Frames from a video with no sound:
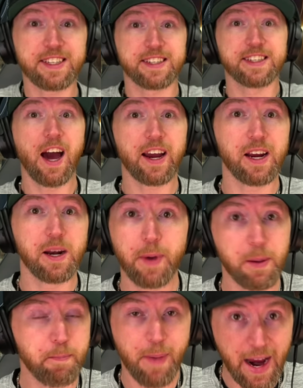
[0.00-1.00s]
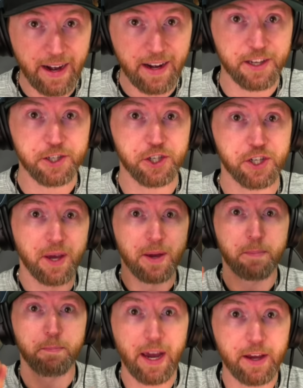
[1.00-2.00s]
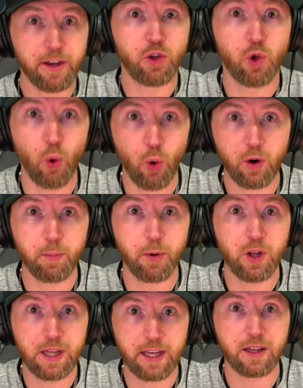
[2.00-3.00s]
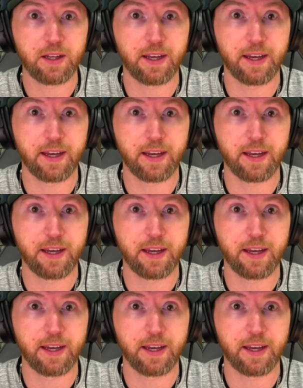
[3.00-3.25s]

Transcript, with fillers: is not going to be managed by adorable little